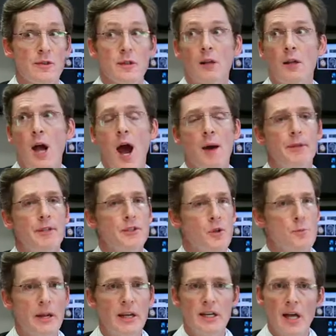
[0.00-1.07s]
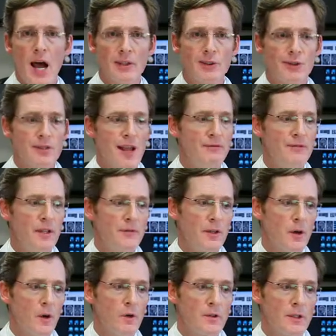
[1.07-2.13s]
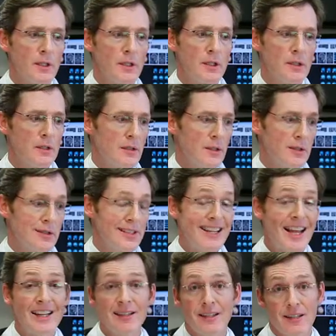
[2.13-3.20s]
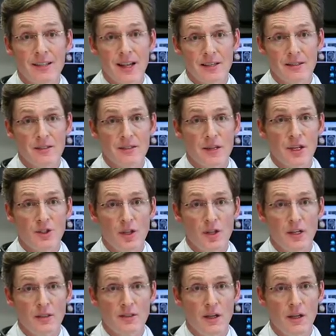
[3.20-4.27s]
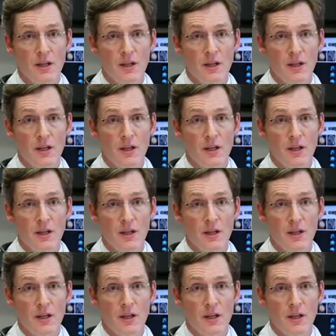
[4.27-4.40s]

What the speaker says: is uncommon, so many doctors have difficulty detecting cases like Jenny's.